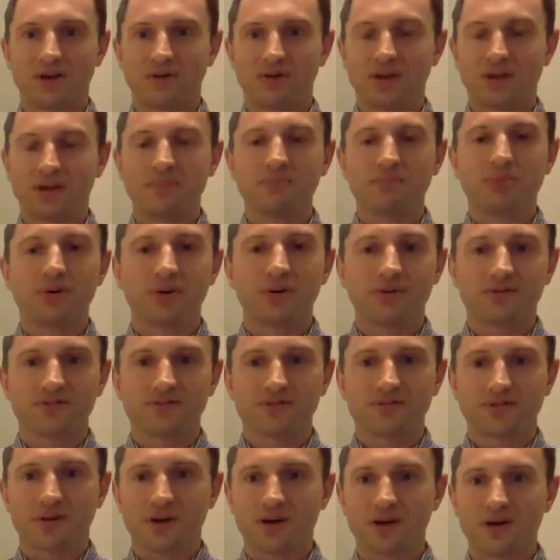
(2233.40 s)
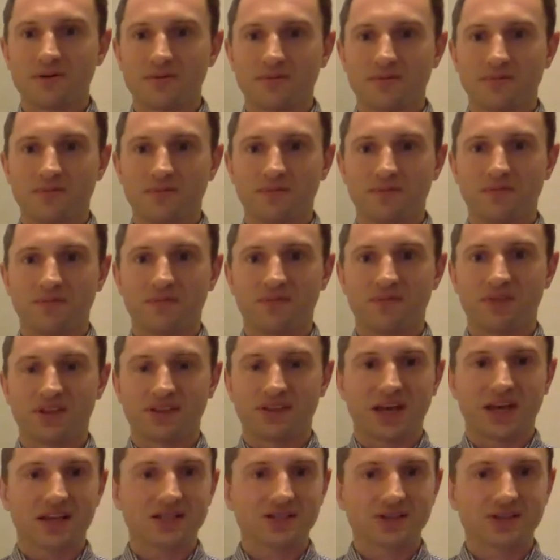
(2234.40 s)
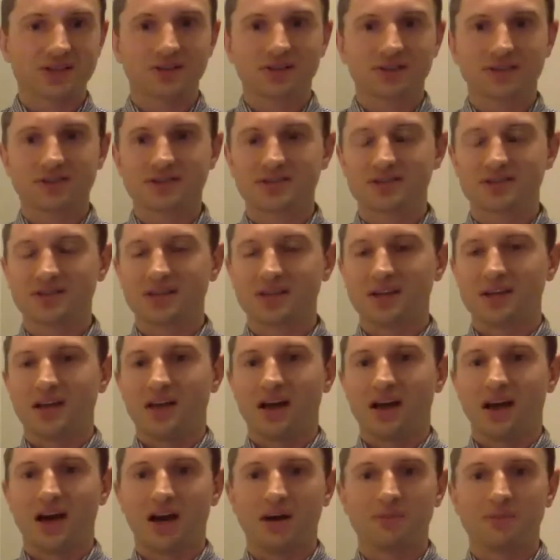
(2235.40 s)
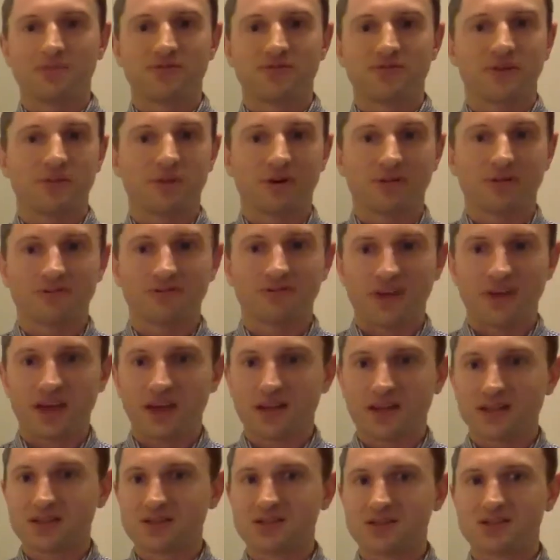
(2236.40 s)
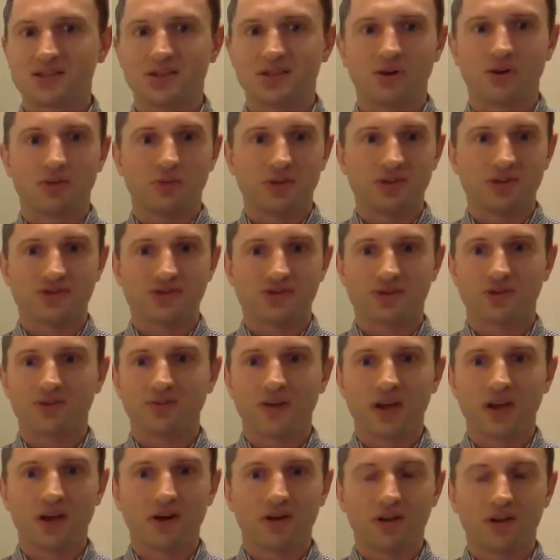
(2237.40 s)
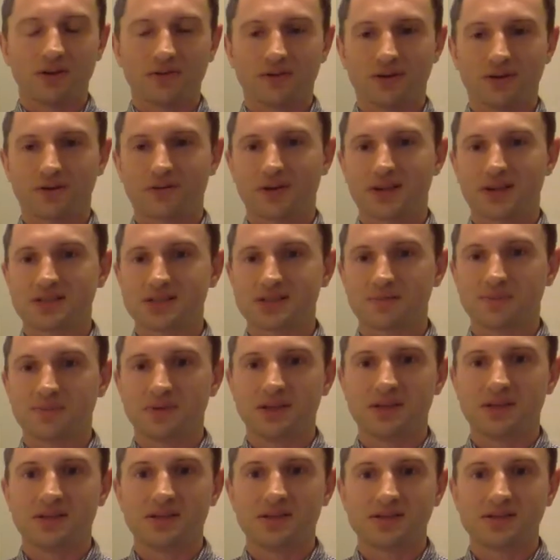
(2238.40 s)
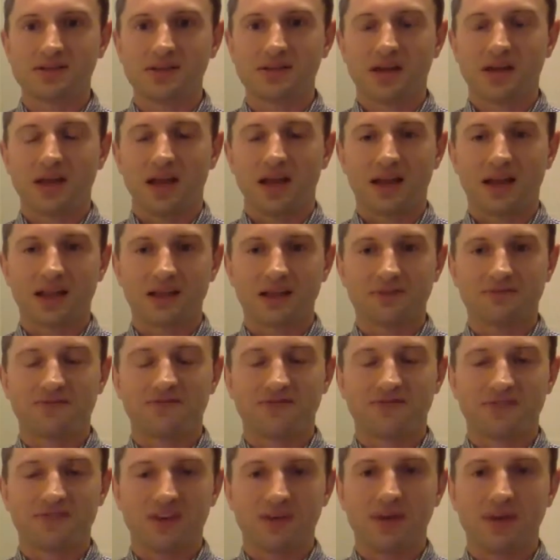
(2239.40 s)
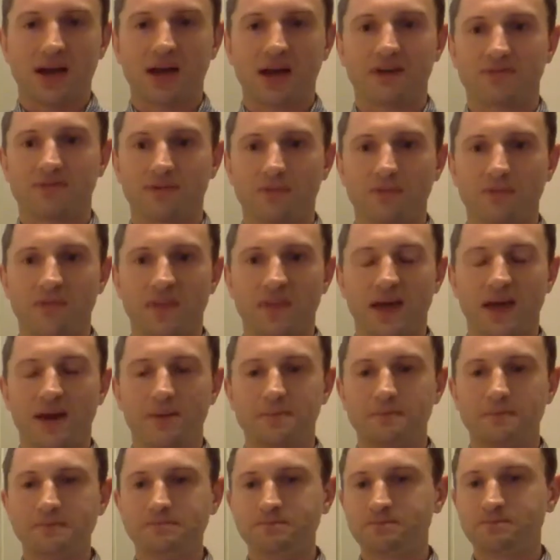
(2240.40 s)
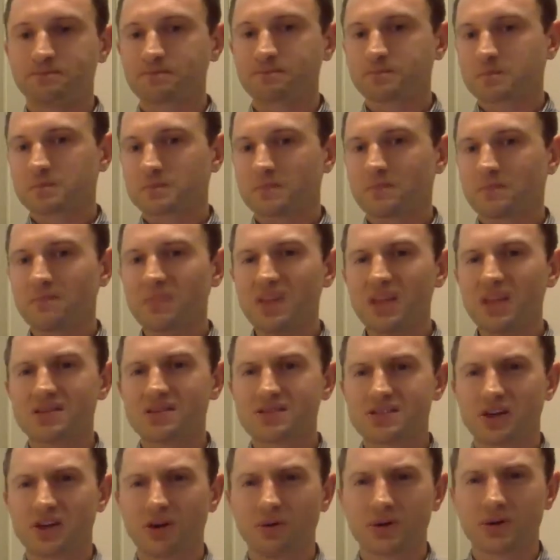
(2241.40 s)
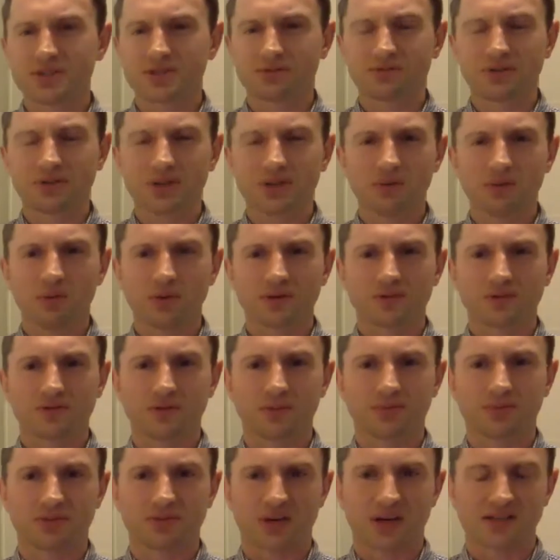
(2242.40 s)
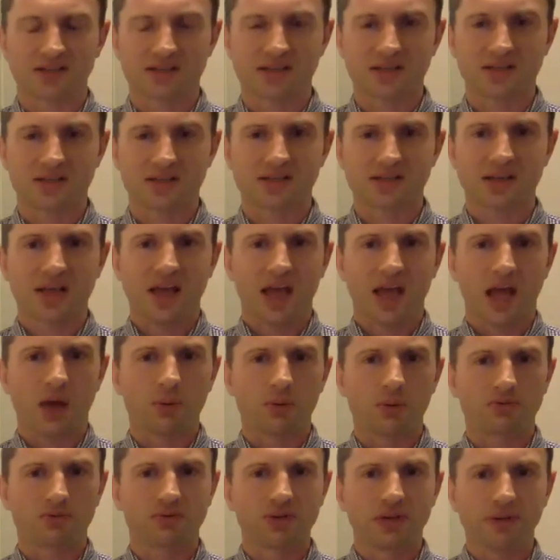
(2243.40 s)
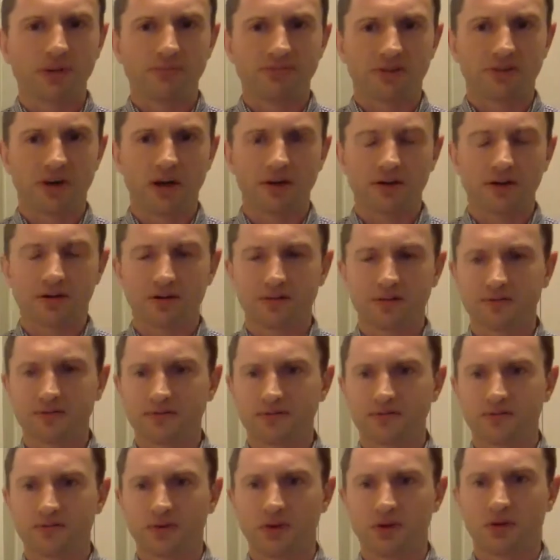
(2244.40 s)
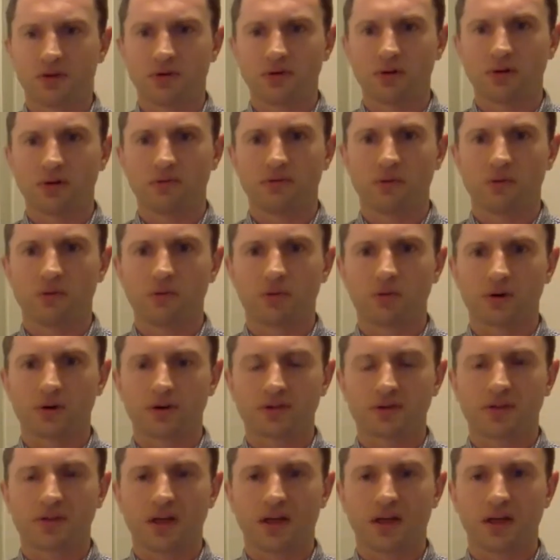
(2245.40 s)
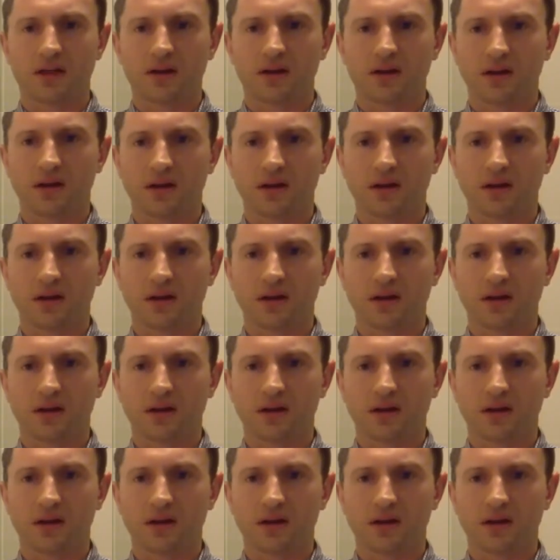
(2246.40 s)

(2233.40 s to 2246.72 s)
input from the test cooks, from our fans. We survey all of our recipes and get feedback from them. So it's a really wonderful process, and we're really proud of, of the work that